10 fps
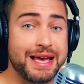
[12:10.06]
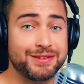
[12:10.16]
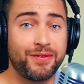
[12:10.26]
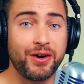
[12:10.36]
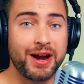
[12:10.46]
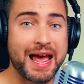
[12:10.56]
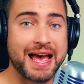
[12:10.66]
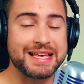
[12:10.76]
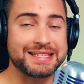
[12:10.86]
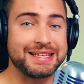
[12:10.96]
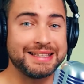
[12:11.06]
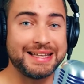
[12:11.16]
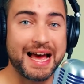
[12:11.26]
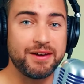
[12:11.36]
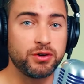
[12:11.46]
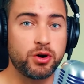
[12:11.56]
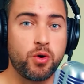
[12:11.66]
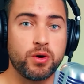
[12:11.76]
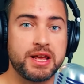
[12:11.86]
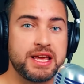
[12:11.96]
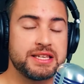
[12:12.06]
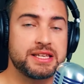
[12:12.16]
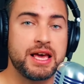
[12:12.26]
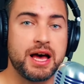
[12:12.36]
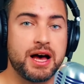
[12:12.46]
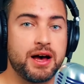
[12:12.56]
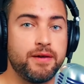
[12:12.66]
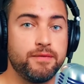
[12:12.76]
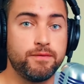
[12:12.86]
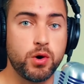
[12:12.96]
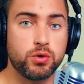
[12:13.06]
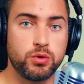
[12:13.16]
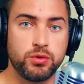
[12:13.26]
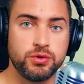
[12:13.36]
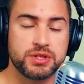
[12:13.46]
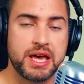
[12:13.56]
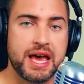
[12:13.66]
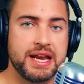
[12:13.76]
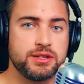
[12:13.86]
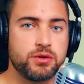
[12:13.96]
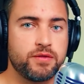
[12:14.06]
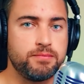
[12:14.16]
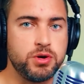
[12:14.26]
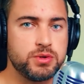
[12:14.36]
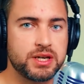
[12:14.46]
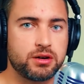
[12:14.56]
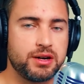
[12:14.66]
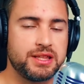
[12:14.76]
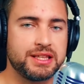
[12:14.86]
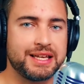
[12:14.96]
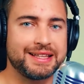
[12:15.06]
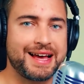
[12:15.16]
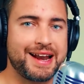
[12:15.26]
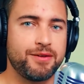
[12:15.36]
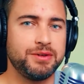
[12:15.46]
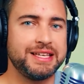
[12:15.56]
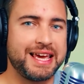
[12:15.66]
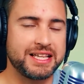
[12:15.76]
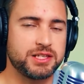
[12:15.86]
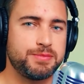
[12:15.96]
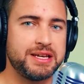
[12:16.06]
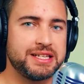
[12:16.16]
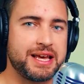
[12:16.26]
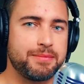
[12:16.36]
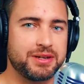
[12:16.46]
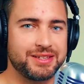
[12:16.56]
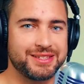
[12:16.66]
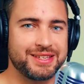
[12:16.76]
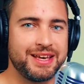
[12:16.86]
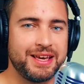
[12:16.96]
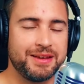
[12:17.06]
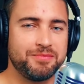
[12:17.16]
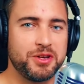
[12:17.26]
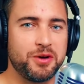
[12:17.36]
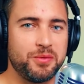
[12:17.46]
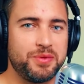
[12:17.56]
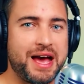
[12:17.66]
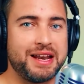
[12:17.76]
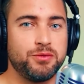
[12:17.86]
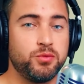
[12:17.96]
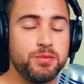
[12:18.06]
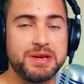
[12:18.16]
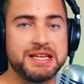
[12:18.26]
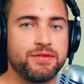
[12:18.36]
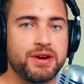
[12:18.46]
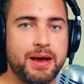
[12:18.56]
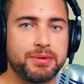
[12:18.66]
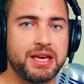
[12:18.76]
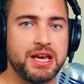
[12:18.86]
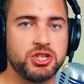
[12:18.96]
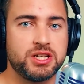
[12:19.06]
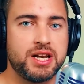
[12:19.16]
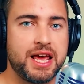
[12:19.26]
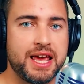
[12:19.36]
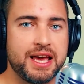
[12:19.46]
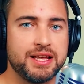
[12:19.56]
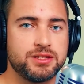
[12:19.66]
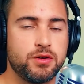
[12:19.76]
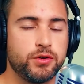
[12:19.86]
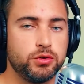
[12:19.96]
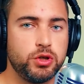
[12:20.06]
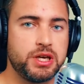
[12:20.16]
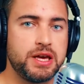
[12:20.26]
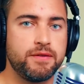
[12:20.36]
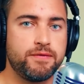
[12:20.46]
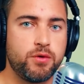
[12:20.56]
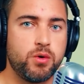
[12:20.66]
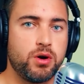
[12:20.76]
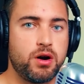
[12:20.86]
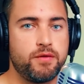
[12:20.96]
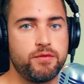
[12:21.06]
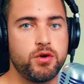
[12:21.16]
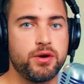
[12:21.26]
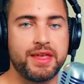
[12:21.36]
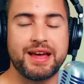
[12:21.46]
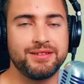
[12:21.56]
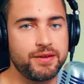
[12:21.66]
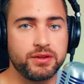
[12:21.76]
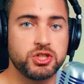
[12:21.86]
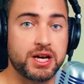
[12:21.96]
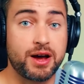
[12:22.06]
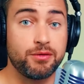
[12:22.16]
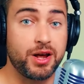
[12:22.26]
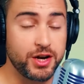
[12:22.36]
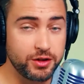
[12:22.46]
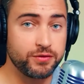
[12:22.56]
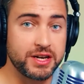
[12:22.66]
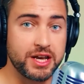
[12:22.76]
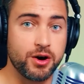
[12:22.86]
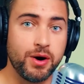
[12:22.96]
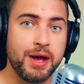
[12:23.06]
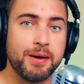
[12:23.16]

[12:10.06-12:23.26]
as far as live recordings, vocals, any sort of music or anything like that, I really can't speak to that because that would be a different application. And so if you're looking for a review on that, definitely check out another video.